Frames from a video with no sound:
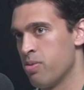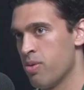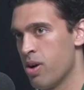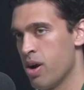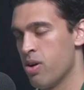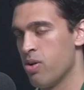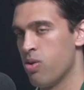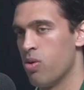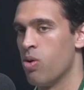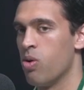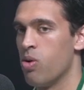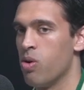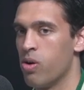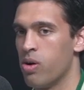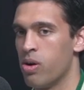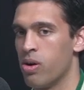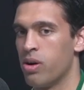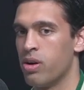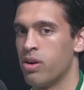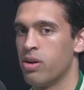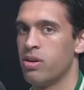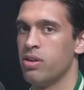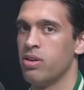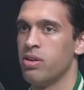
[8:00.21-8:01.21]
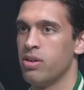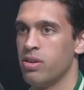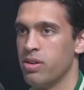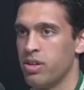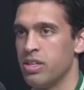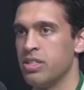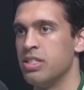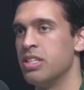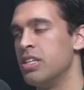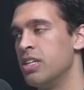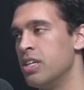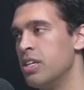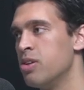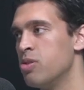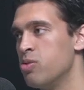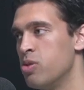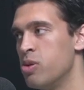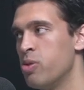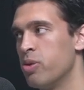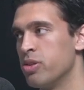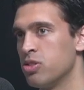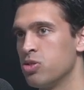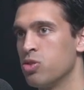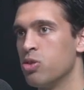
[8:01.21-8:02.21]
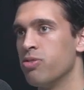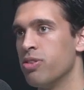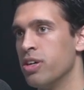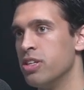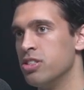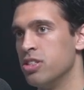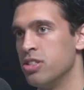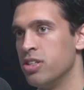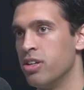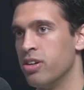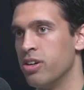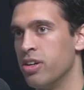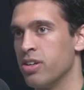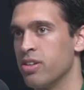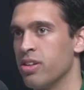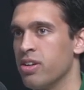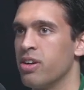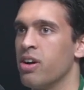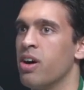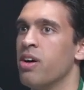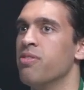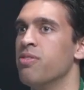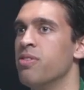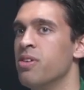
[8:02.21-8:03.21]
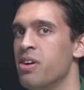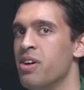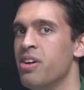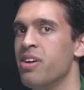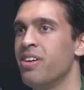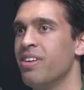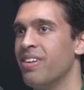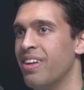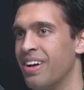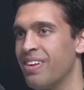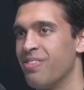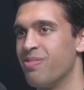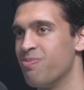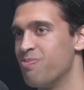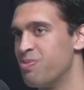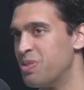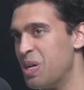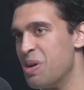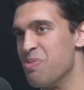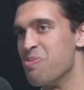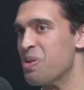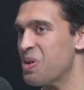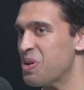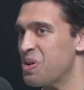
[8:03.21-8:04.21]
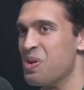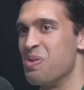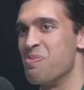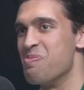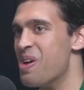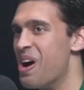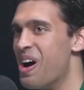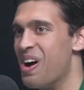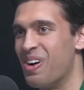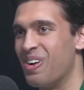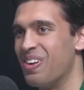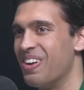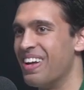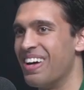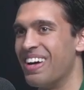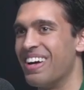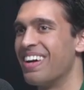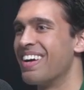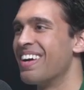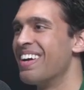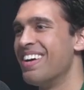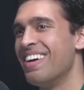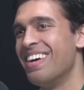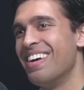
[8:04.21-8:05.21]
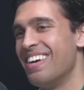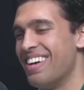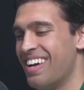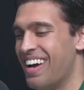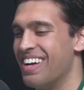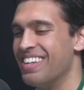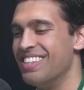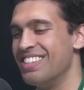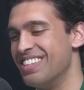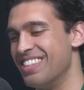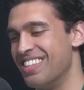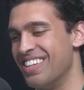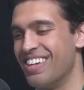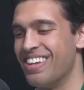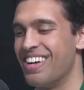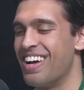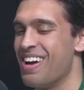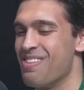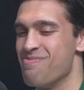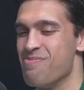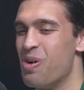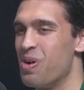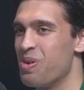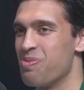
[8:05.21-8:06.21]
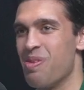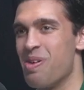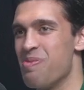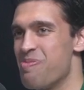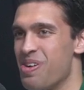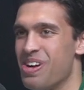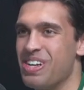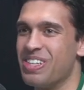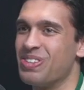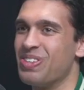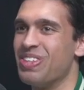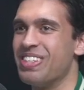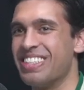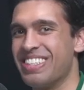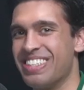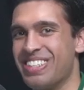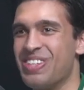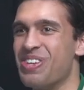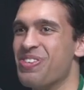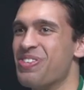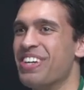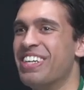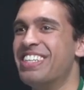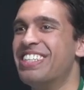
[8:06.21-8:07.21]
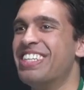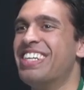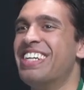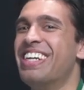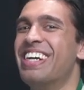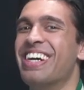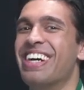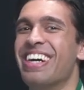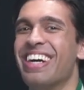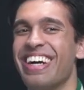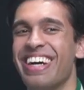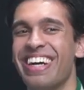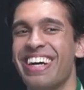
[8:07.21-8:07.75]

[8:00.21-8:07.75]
route or because he, he, he went to school for engineering, like um, mm. like typical brown like engineer. He's yeah, engineer, both my parents yeah. went to school for engineering.